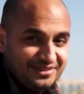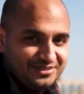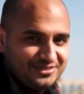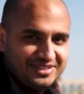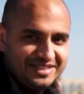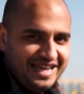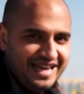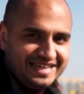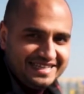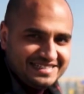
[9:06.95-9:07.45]

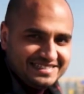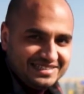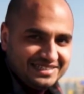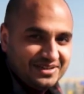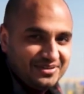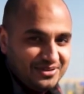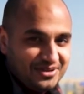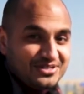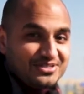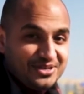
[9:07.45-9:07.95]
doesn't like his
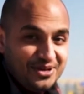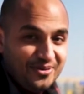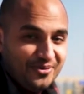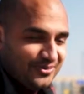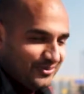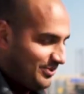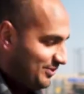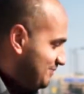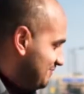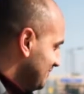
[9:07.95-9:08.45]
Clio because it's the old
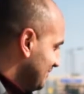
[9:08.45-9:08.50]
one,